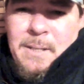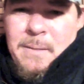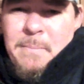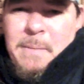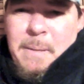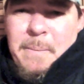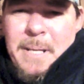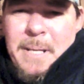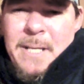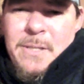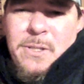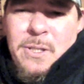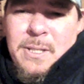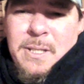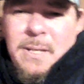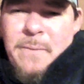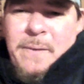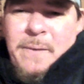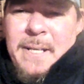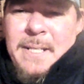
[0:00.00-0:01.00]
maybe that's
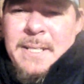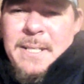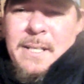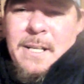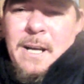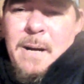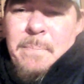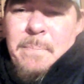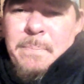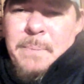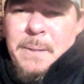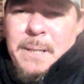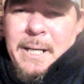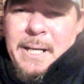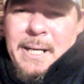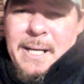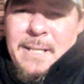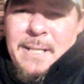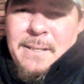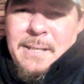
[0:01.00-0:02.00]
just the face of the
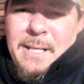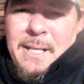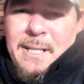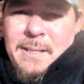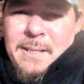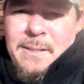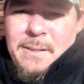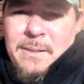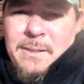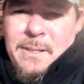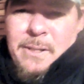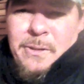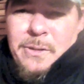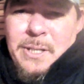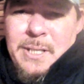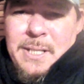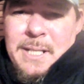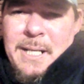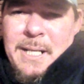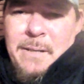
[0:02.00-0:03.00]
company and, and they're
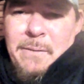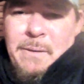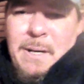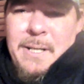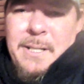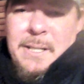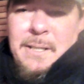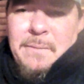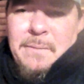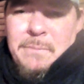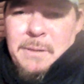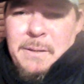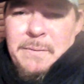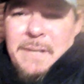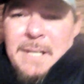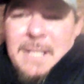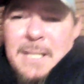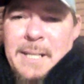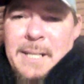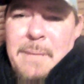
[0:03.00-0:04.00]
just getting around to
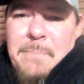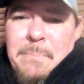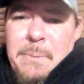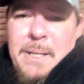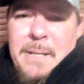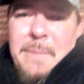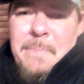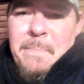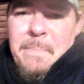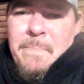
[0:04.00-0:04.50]
revealing it, but